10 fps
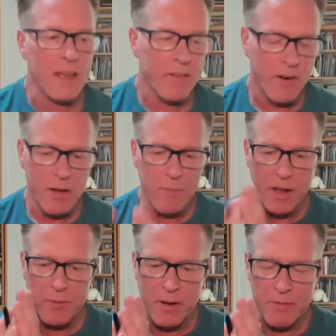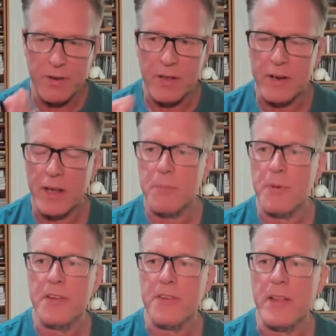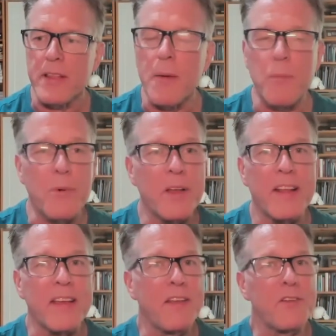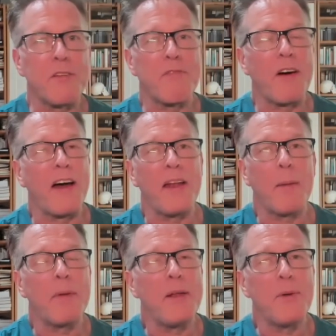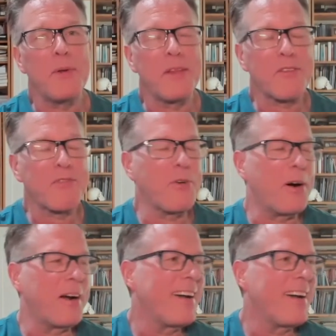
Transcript: you very much, my friend. I appreciate that. I'm really easy to find. I've been doing this for